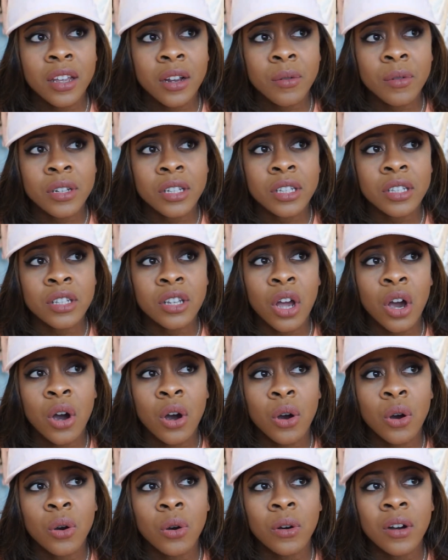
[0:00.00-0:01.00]
There was
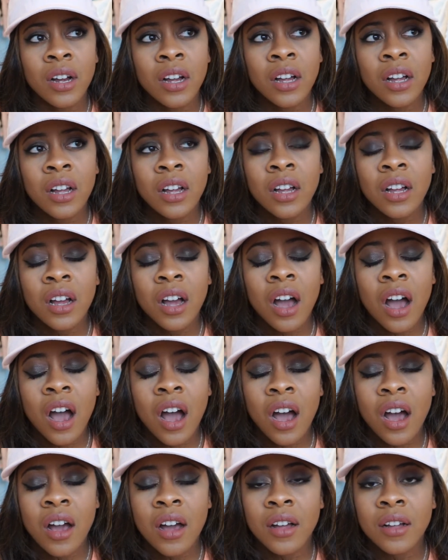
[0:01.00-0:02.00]
no
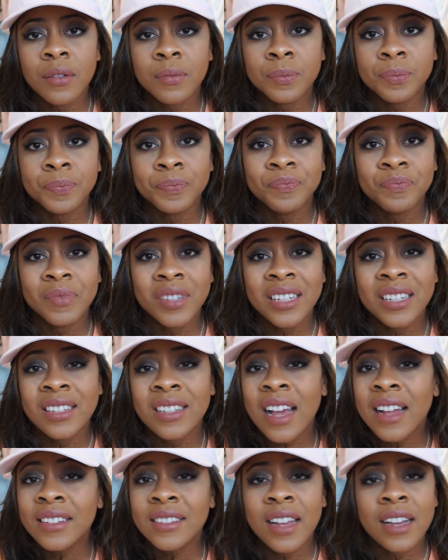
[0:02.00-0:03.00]

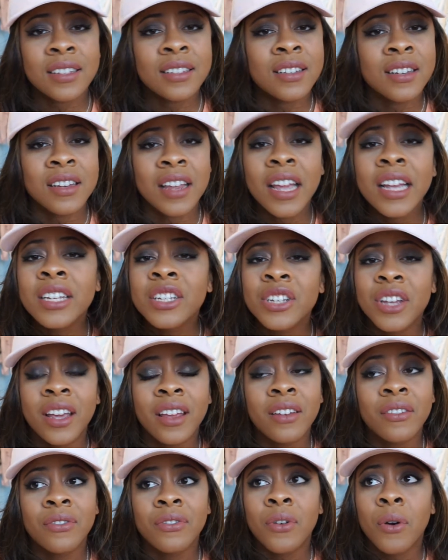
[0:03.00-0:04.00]
set
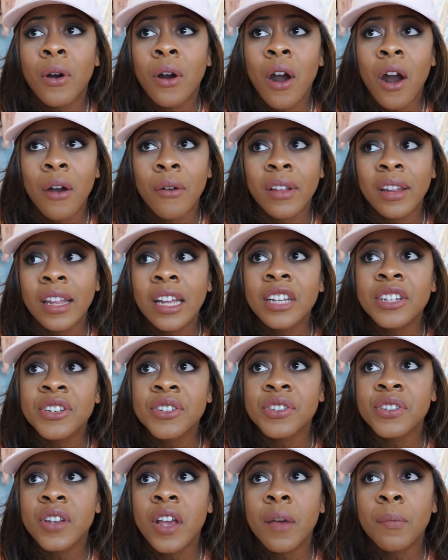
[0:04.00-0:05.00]
destination for our
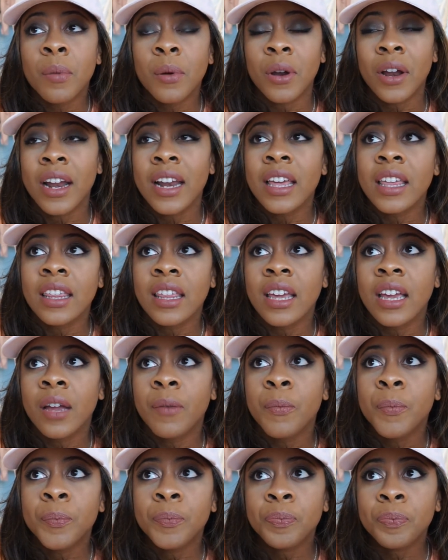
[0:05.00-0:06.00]
relationship or
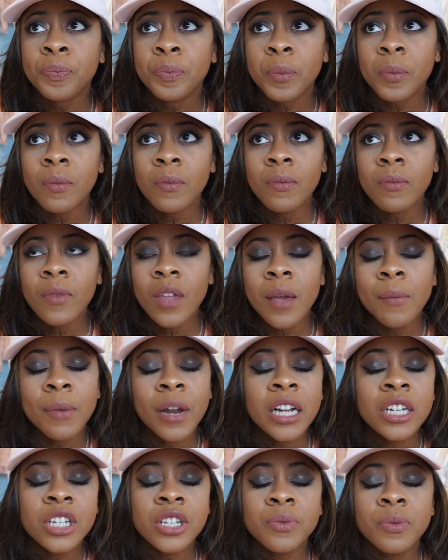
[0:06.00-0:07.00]
anything,
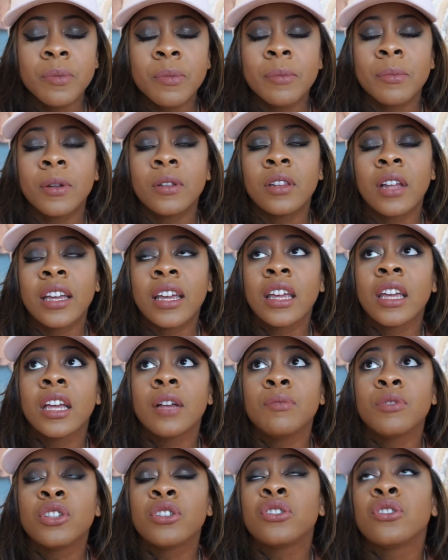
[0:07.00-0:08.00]
but I just remember liking
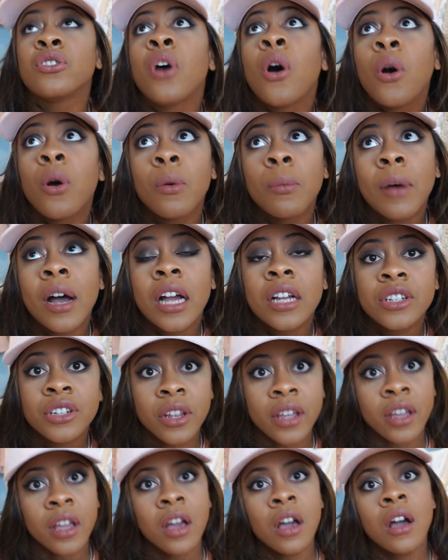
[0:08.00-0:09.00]
him so much.
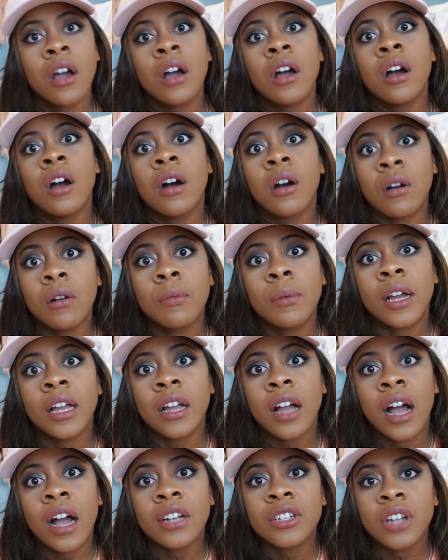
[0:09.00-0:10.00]
Like, oh my
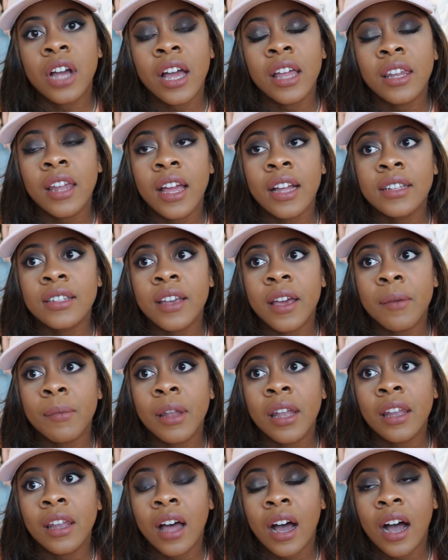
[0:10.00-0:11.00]
gosh, I liked him
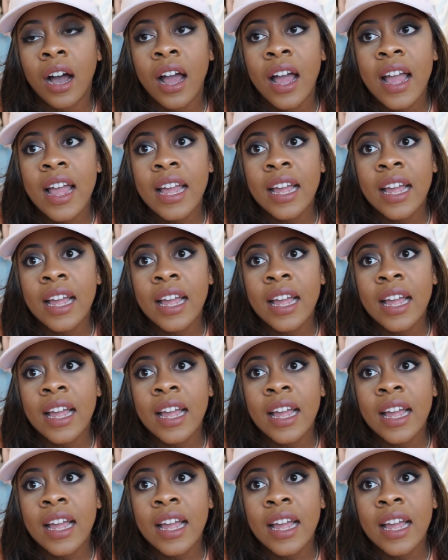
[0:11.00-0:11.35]
a lot.